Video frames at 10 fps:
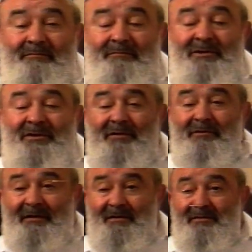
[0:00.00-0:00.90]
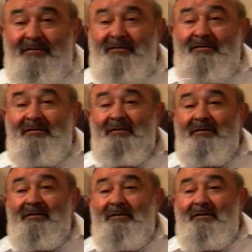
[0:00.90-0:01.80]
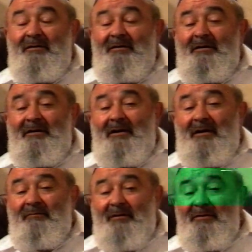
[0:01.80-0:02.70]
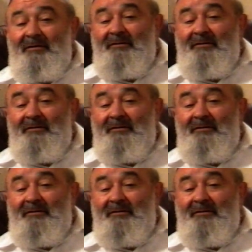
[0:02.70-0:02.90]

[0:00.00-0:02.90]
matriculation, and I wanted,